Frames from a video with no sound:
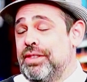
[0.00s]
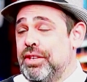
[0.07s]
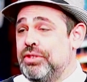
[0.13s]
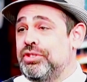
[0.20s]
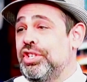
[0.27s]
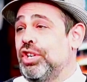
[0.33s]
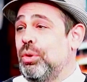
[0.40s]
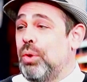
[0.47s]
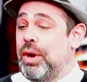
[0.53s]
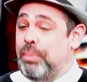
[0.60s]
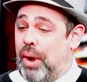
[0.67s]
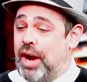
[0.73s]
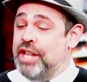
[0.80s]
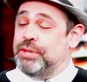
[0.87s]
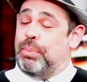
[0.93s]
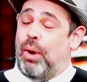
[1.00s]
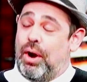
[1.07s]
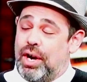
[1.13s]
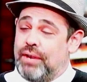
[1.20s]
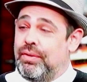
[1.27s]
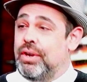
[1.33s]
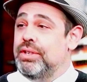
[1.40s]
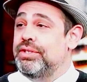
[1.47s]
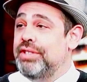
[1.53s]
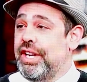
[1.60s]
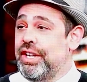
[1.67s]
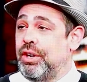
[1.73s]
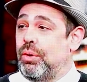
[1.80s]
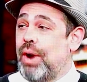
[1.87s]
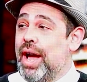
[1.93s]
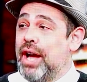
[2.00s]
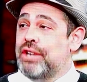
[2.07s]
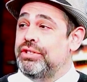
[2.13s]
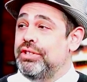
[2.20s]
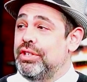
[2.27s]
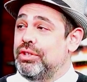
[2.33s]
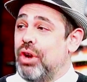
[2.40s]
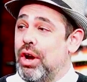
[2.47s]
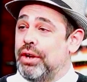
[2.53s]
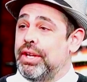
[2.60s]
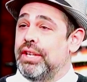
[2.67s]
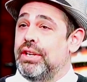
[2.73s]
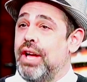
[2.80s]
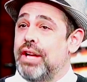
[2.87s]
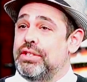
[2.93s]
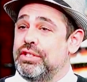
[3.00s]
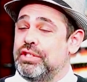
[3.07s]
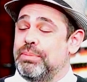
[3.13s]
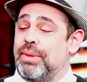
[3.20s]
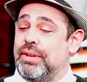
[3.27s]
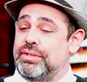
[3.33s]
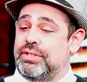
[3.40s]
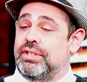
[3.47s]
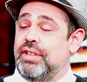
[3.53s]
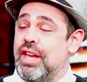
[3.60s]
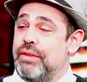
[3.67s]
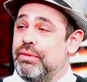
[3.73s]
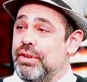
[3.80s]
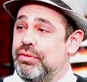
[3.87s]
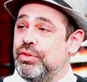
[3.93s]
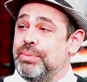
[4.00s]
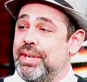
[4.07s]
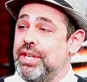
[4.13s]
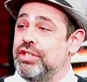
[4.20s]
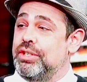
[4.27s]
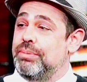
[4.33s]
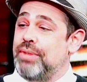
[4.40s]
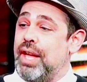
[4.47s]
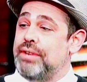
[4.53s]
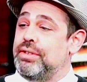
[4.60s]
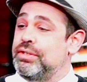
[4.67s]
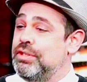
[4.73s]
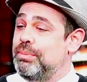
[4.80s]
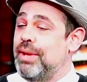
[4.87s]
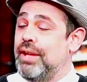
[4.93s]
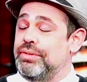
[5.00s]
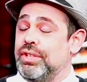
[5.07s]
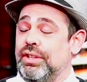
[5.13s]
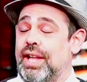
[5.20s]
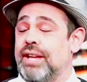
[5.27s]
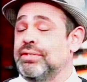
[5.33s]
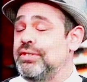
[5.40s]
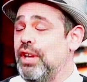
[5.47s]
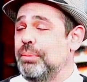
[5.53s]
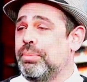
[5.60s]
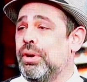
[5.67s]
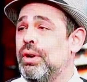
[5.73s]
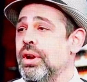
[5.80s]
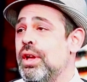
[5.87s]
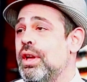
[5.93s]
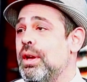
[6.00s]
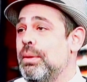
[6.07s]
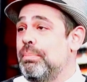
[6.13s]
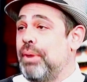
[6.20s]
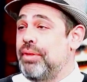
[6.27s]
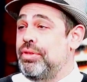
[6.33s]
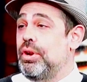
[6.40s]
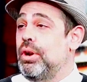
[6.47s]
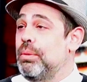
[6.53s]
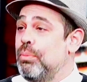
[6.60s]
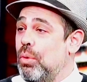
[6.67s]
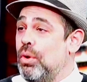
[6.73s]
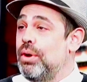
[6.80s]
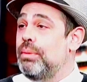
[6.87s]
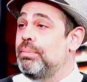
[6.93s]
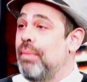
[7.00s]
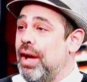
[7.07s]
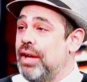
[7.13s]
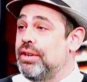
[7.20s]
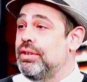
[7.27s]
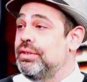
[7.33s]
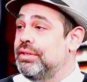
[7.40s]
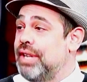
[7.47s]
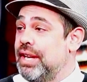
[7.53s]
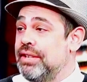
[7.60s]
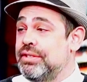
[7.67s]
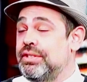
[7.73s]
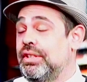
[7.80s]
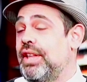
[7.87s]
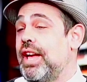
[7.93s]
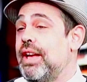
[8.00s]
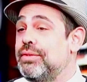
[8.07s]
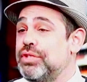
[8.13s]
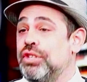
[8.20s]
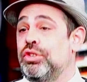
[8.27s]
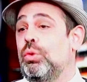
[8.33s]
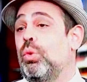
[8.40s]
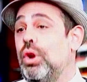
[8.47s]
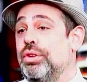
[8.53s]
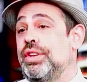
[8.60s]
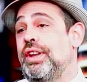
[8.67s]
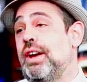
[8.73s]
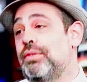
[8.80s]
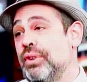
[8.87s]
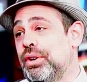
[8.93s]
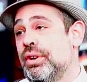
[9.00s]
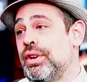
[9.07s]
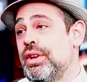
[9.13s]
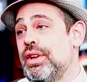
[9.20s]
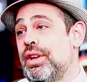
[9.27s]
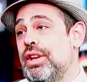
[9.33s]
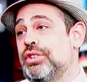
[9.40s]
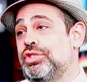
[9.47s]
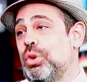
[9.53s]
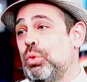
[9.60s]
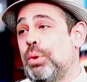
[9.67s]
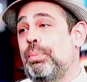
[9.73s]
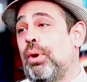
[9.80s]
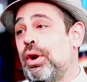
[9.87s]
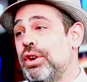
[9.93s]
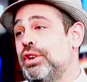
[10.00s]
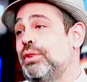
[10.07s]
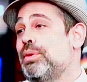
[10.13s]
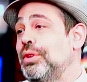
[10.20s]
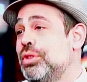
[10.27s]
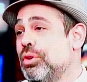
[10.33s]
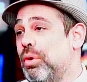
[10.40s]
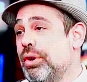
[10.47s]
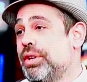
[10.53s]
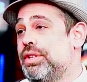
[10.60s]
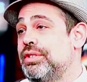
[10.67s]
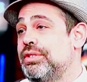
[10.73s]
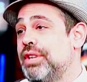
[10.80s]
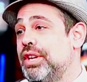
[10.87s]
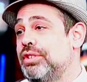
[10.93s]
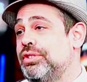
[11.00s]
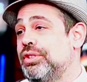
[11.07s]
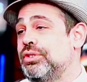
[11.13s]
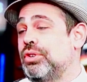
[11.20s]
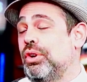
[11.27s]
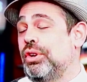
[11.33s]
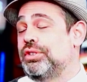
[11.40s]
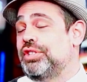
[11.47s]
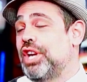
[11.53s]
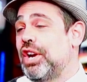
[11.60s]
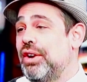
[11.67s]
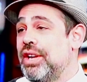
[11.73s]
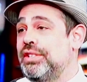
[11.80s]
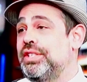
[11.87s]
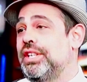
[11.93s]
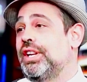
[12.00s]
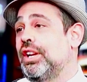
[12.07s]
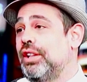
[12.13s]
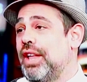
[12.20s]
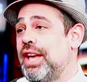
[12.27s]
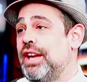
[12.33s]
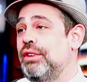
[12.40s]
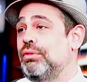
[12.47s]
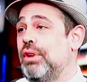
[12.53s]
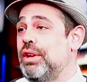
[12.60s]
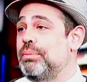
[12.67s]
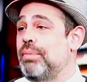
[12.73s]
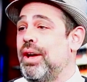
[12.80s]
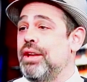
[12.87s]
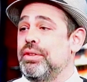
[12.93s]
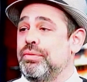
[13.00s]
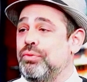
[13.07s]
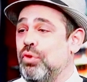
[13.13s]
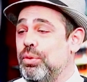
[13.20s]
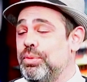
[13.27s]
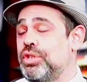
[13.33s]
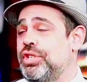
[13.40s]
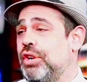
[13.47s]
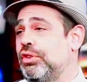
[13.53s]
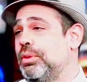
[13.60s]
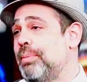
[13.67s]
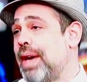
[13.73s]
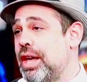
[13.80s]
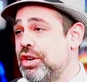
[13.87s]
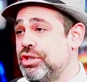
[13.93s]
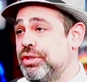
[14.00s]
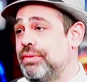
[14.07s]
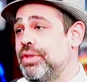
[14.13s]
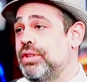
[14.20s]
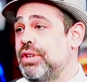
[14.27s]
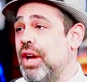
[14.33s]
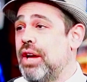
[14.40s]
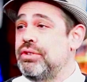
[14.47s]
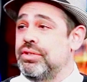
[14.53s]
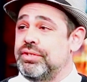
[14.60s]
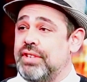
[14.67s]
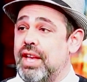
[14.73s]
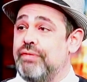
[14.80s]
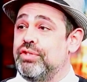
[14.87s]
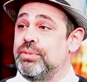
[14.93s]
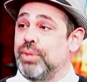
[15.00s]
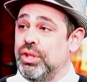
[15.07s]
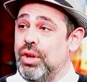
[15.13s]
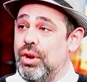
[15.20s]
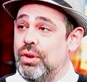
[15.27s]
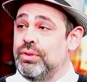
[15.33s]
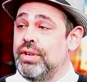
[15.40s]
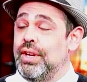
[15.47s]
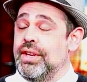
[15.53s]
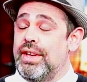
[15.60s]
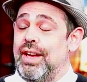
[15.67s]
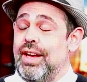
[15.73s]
this year, as part of our Seder, we're actually talking not just about slavery from Egypt, not just about the Last Supper, but there are more modern day slaves in the world than ever. And so we're partnering with an organization called KTLA, run by the former general manager of the Dodgers, Kevin Malone.